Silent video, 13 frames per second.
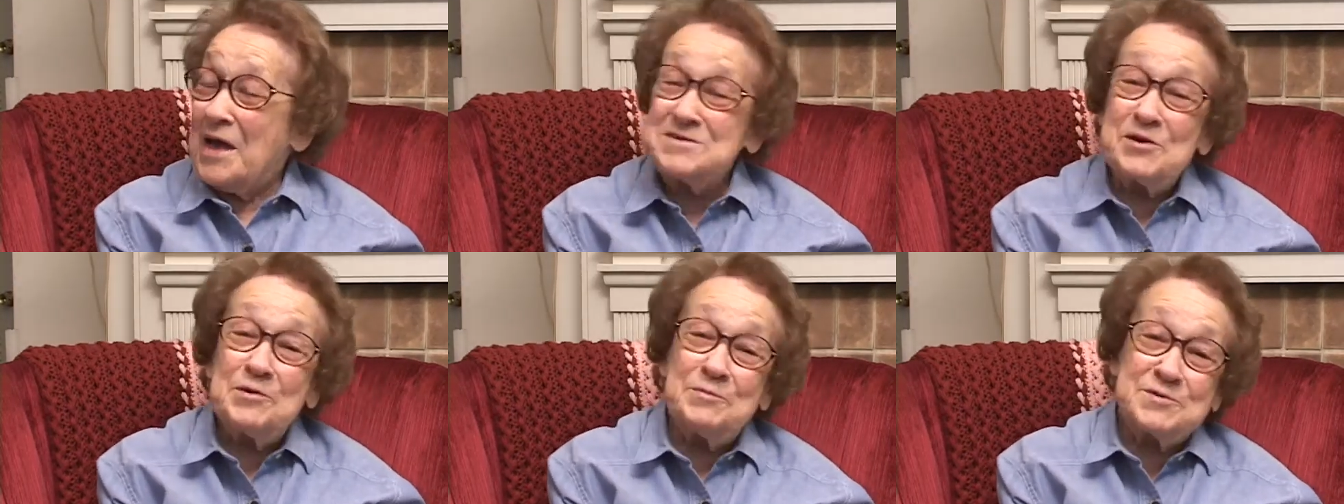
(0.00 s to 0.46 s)

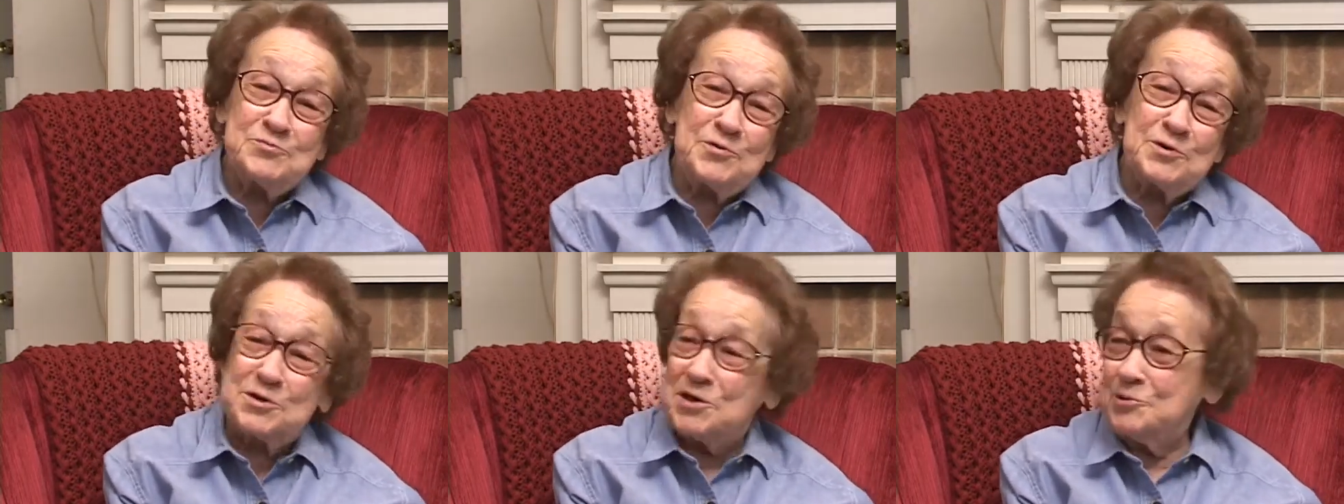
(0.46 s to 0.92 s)
So it was
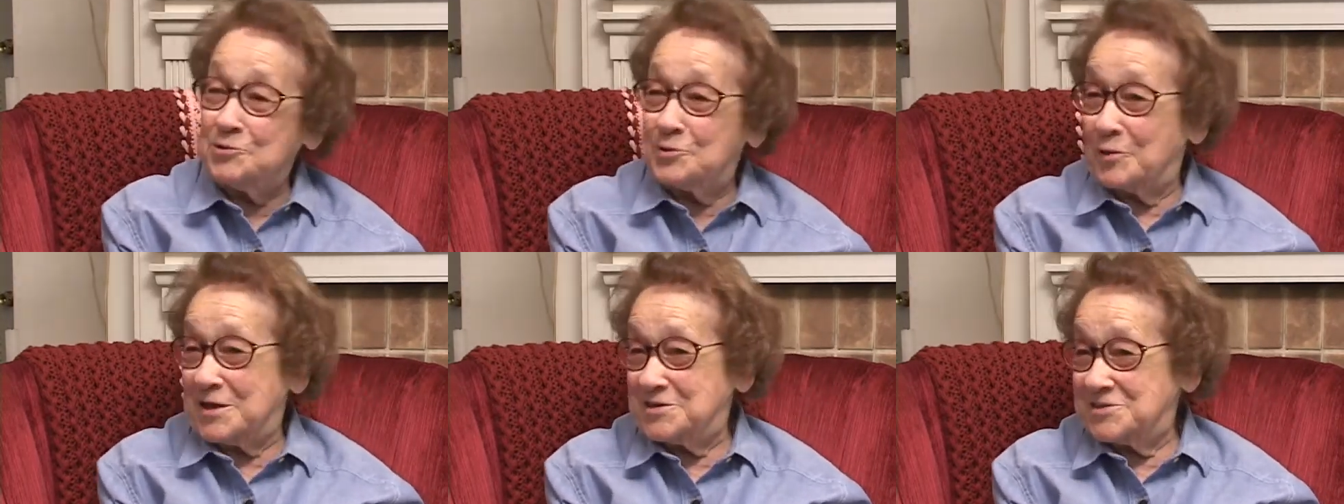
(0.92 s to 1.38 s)
real cute
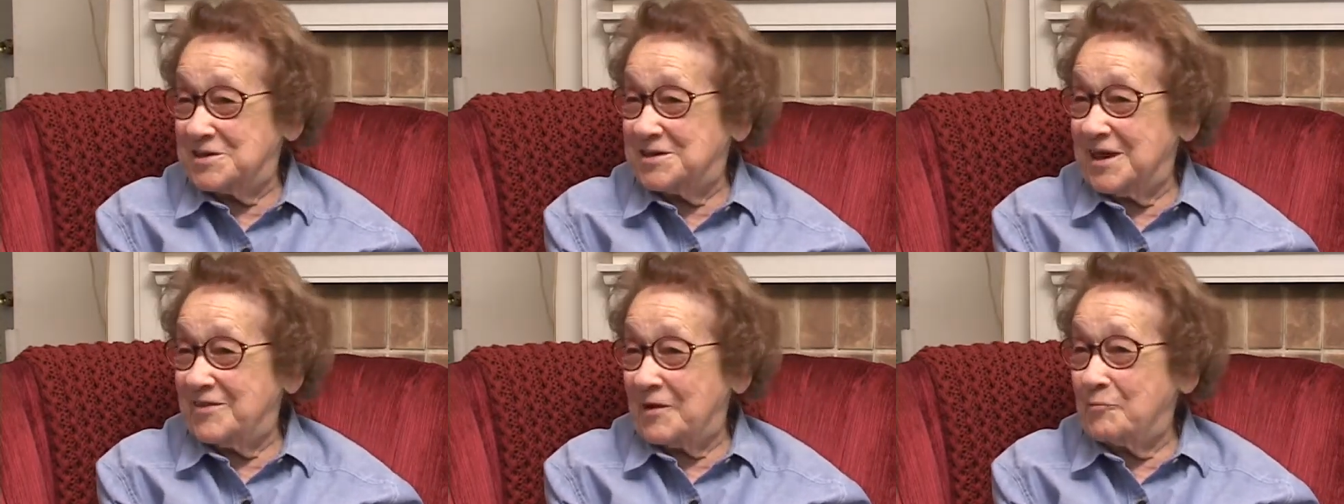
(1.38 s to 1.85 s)
the way she
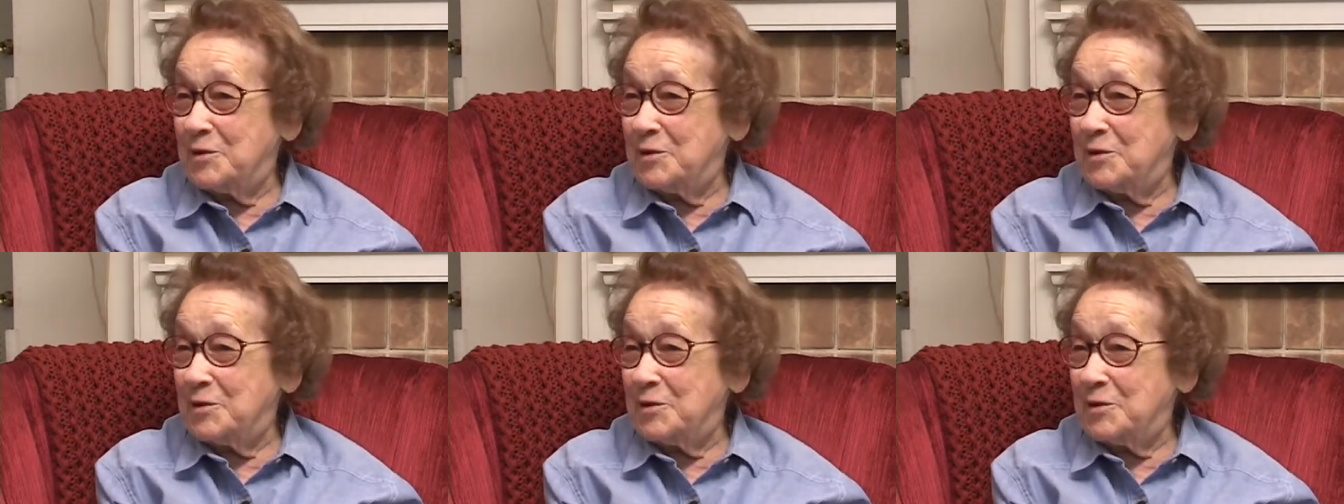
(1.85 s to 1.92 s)
did that.